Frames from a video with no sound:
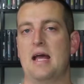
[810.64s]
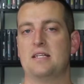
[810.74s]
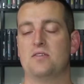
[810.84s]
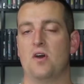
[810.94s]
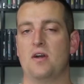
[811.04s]

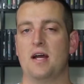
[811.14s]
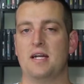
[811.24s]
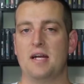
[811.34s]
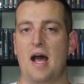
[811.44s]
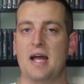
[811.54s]
NASCAR
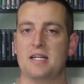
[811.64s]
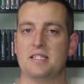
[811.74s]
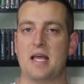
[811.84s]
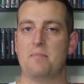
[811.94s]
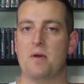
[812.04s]
99
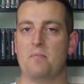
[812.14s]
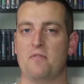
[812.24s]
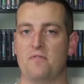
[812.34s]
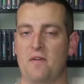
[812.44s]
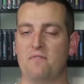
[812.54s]
is game
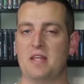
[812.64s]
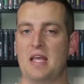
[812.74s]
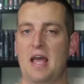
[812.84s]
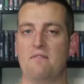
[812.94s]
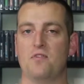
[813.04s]
number
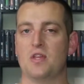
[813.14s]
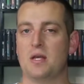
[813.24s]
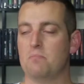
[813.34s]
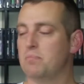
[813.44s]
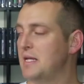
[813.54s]
58 for the
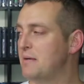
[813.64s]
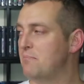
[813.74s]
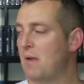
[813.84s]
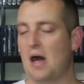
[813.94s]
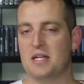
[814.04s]
Complete
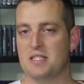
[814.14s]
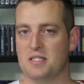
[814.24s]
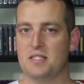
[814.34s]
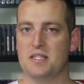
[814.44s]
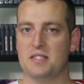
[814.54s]
in Box
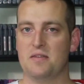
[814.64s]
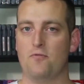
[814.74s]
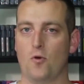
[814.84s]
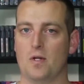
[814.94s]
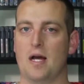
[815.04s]

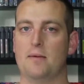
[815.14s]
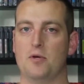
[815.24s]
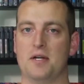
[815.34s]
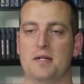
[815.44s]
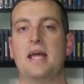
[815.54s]
N64
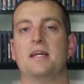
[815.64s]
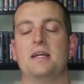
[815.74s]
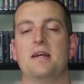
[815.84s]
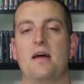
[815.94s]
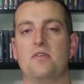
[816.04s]
library. And
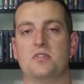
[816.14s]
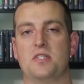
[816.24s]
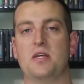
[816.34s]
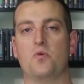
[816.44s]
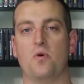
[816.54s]
another
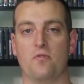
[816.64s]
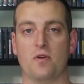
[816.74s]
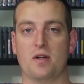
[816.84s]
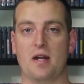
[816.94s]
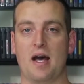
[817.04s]
sequel
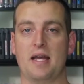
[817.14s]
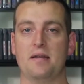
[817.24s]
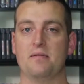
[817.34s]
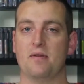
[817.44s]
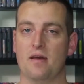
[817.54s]
for
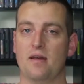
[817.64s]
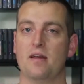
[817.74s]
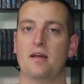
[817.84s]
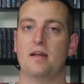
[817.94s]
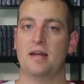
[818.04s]
tonight,
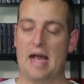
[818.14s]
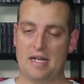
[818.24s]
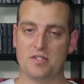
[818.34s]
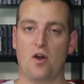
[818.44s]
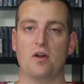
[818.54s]

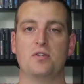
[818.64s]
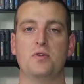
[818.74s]
NASCAR